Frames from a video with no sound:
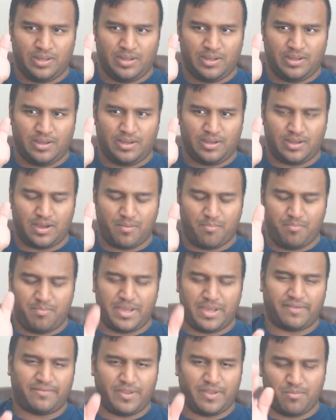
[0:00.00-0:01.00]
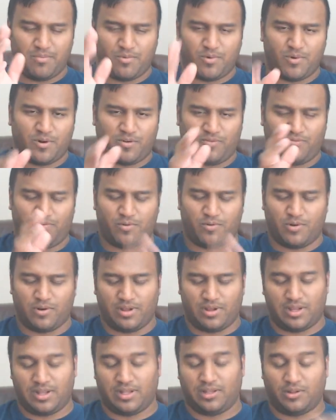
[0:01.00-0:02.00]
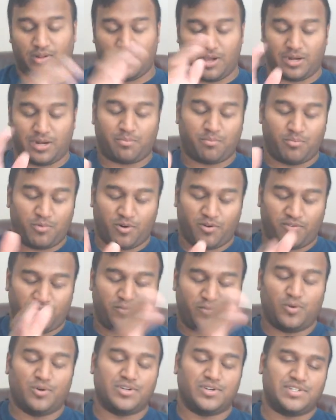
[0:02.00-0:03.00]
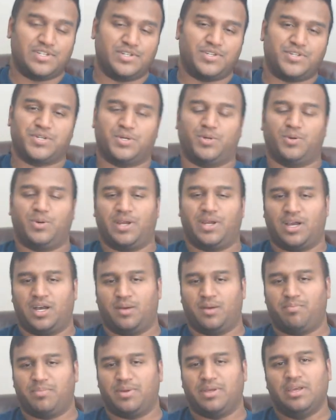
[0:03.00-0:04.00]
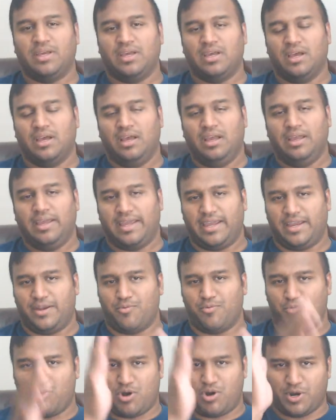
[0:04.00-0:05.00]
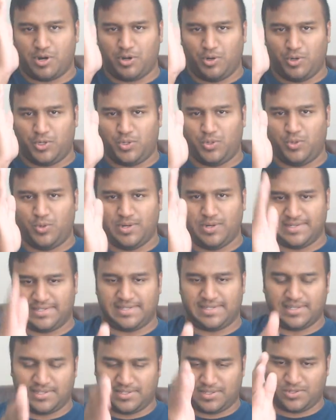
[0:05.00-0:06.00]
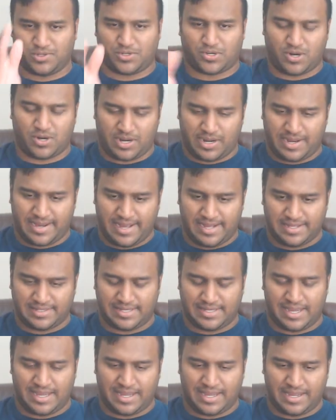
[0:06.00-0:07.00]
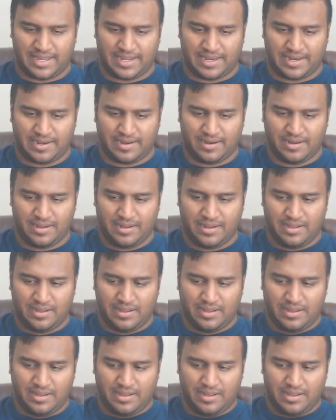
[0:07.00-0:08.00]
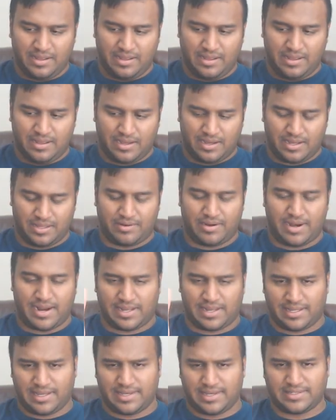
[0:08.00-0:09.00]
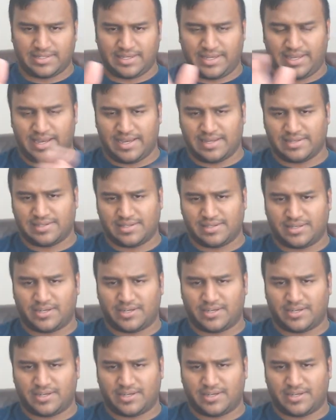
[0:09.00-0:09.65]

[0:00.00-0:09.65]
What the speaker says: a bevy more, for a lot more forces showing up in Wano to assist the Straw Hats and their allies against